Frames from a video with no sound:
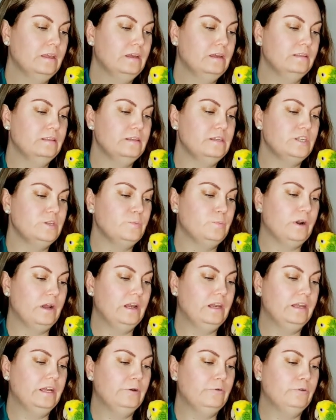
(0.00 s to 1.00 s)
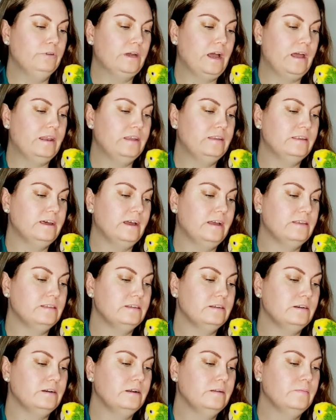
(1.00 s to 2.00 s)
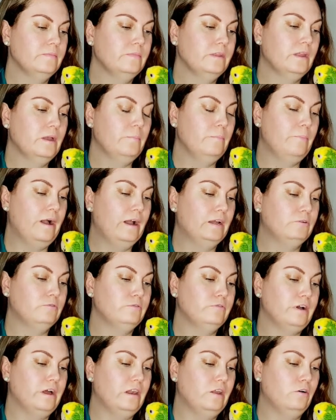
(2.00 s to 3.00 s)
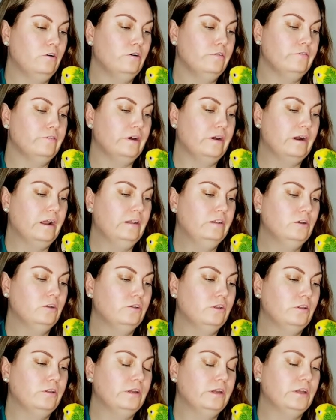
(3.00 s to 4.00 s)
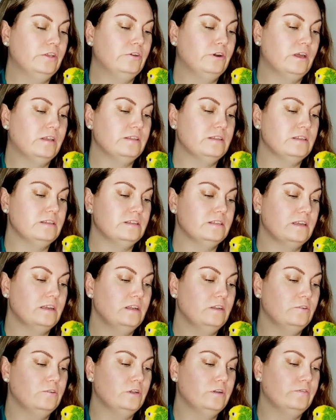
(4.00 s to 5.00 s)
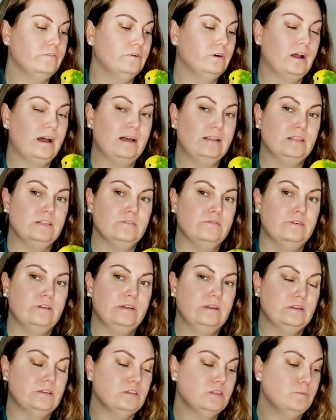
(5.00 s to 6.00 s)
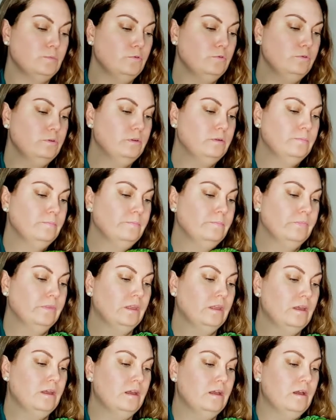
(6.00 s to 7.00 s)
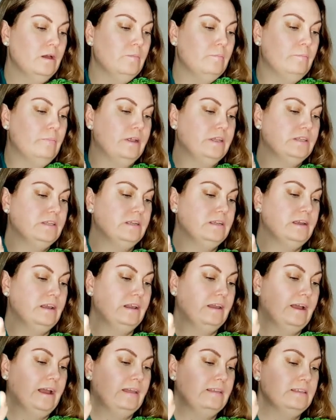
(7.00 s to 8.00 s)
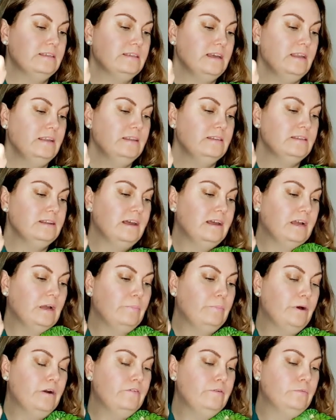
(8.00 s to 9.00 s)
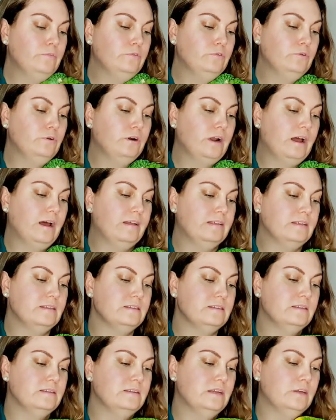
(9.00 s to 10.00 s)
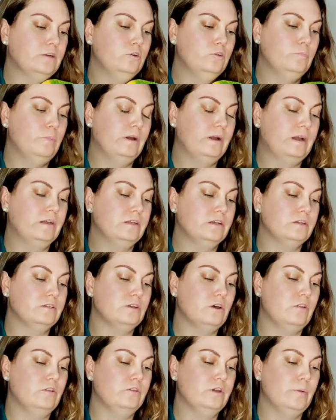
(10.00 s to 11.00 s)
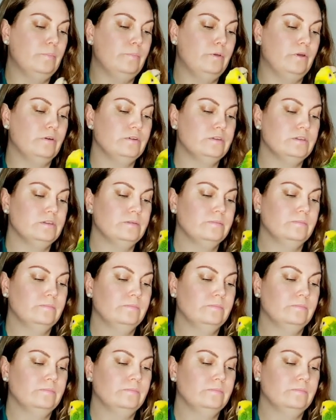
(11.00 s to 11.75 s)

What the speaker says: This spray liquid sanitizer packed with aloe vera not only hydrates the skin to leave your hands feeling smooth, but the delicate scent is like a perfume to your hands. The cute packaging is only a plus.